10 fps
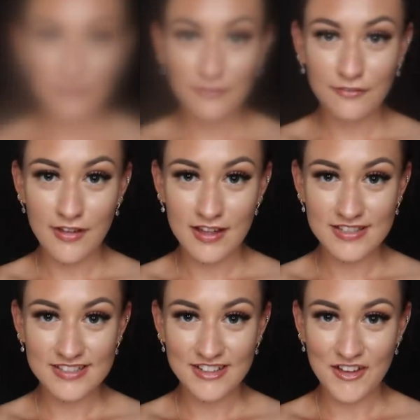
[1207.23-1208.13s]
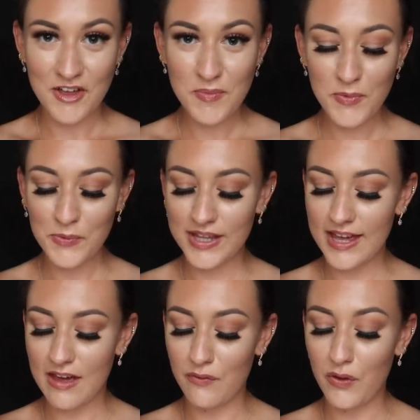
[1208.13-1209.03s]
First up, we
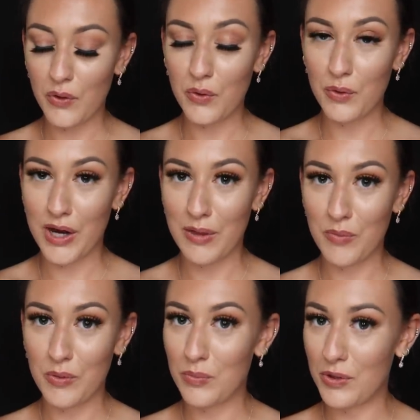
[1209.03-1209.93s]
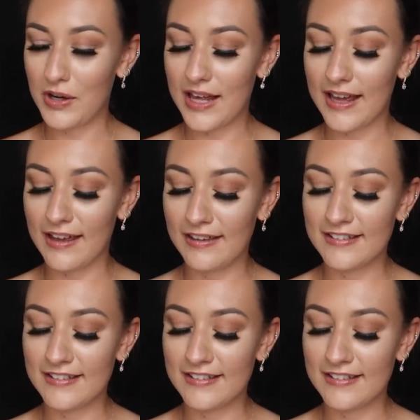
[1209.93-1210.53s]
have creme brulee